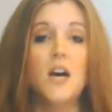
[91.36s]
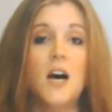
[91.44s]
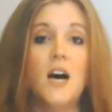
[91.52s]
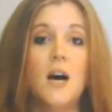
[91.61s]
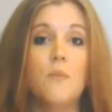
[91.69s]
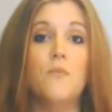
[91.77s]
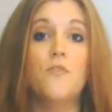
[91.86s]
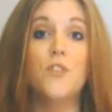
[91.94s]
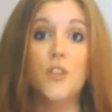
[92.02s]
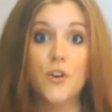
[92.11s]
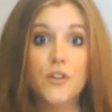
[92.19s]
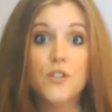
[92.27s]
For
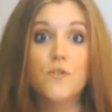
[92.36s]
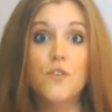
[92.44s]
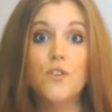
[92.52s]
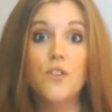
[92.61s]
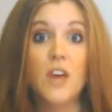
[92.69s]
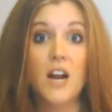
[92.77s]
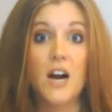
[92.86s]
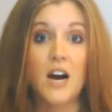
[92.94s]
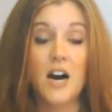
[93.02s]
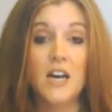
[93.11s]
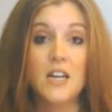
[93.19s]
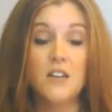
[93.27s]
those of you that
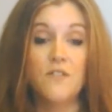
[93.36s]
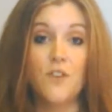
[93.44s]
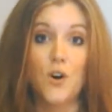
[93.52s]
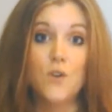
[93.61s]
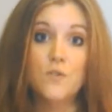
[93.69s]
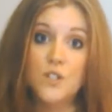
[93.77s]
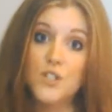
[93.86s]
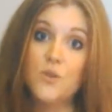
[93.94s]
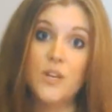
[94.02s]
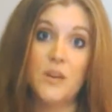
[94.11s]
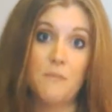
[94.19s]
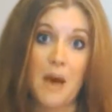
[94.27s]
are involved in
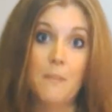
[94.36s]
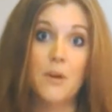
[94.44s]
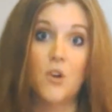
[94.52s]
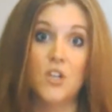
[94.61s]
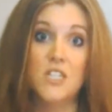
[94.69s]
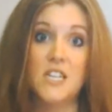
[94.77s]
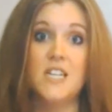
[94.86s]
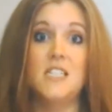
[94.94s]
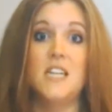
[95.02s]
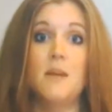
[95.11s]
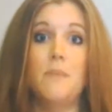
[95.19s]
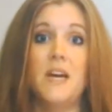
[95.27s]
doing your mapping on a
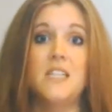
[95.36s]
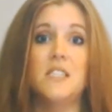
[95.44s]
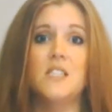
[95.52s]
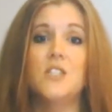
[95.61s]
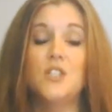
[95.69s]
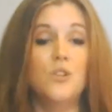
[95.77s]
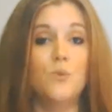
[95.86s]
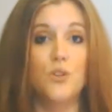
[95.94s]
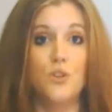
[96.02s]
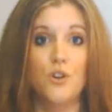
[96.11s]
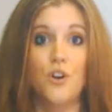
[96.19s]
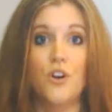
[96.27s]
day-to-day basis, you
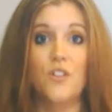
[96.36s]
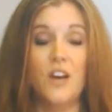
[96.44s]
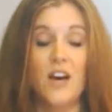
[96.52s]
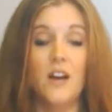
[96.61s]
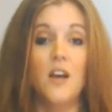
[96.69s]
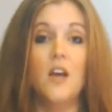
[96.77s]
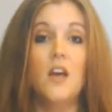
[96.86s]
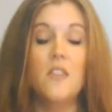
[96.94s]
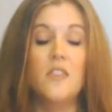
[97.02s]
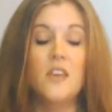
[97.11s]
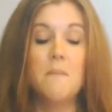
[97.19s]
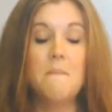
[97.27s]
would know that
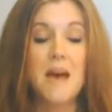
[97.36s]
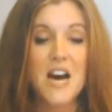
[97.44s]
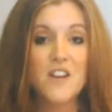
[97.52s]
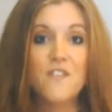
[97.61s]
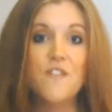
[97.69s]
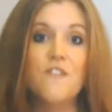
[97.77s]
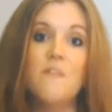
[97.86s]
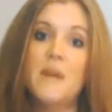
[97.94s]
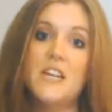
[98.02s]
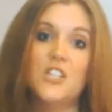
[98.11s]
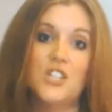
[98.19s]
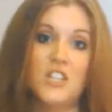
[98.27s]
the amount of
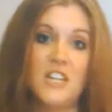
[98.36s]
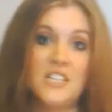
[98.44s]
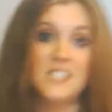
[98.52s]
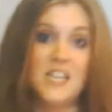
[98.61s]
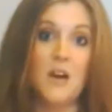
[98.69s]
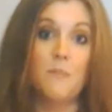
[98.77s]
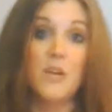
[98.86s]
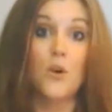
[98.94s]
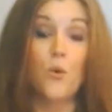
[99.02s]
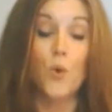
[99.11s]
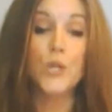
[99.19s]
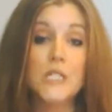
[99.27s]
information that is now
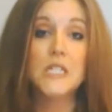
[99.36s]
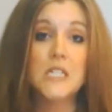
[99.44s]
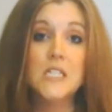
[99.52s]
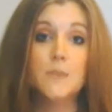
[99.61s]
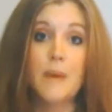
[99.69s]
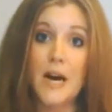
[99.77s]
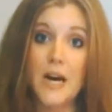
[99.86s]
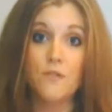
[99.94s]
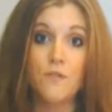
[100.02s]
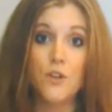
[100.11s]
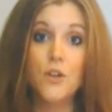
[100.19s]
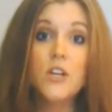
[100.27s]
being audited as part
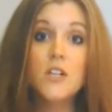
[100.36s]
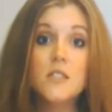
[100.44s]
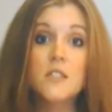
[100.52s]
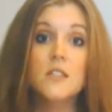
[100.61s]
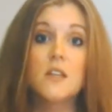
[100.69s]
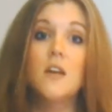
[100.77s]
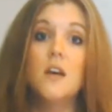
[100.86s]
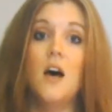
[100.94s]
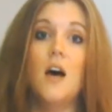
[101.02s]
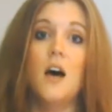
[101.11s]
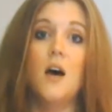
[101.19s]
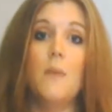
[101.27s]
of units
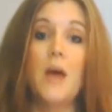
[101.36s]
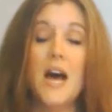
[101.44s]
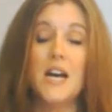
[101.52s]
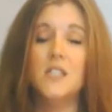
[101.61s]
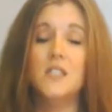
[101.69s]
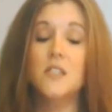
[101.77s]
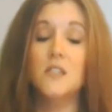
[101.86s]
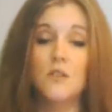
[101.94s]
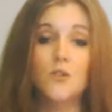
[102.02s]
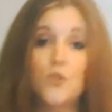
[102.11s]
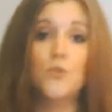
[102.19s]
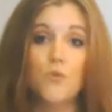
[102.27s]
has
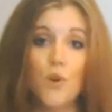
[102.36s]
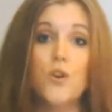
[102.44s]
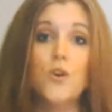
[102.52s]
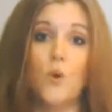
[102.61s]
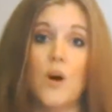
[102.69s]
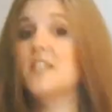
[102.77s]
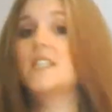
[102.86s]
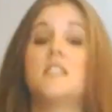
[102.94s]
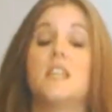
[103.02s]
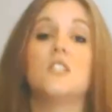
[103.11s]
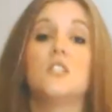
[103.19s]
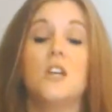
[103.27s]
grown quite
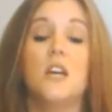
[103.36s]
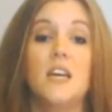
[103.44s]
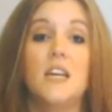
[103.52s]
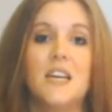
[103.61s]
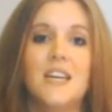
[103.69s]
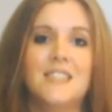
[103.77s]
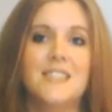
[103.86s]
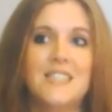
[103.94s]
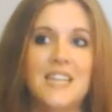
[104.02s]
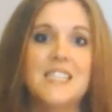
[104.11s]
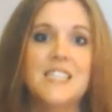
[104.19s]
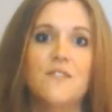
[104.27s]

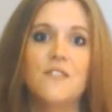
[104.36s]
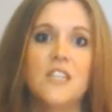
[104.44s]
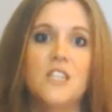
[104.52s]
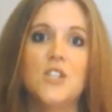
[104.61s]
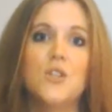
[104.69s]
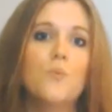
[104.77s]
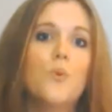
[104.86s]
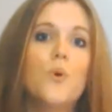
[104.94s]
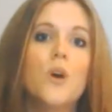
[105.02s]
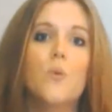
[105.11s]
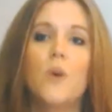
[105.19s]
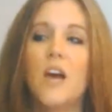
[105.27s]
extensively, to the
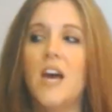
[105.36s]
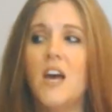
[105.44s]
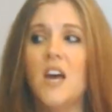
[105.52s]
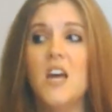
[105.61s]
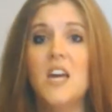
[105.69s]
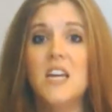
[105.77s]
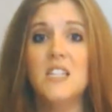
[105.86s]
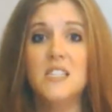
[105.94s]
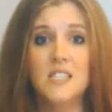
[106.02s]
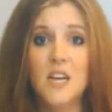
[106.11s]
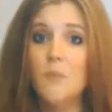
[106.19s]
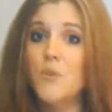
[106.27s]
point where in
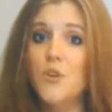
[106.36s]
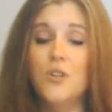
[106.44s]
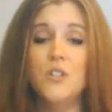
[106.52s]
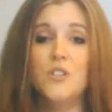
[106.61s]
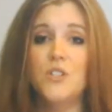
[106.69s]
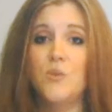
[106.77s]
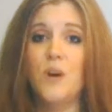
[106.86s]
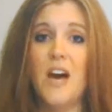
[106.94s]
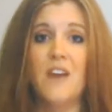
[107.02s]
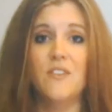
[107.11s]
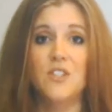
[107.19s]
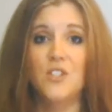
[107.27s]
some units you were
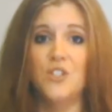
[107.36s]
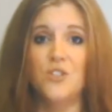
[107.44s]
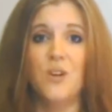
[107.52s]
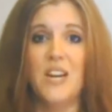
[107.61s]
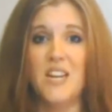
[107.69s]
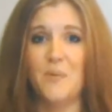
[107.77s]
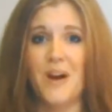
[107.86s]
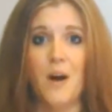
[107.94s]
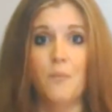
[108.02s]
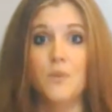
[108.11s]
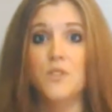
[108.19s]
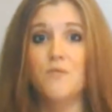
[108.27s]
having to do anywhere
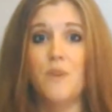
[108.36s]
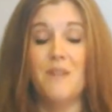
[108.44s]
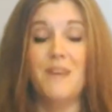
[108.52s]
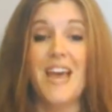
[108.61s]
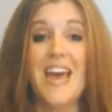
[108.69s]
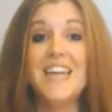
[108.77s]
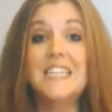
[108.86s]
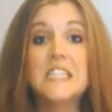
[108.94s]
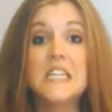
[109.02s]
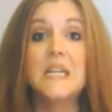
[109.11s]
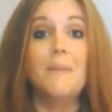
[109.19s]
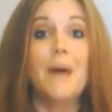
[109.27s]
upwards of maybe
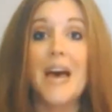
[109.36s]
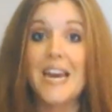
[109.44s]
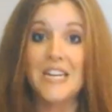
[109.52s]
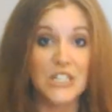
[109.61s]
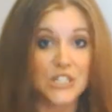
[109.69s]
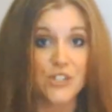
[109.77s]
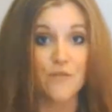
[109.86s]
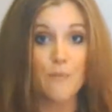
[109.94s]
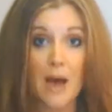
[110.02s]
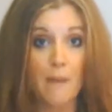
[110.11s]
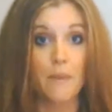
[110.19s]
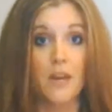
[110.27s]
18 pages of
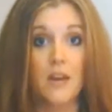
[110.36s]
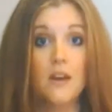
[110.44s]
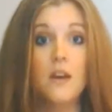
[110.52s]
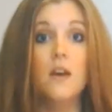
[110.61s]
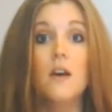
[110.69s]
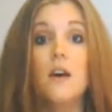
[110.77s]
mapping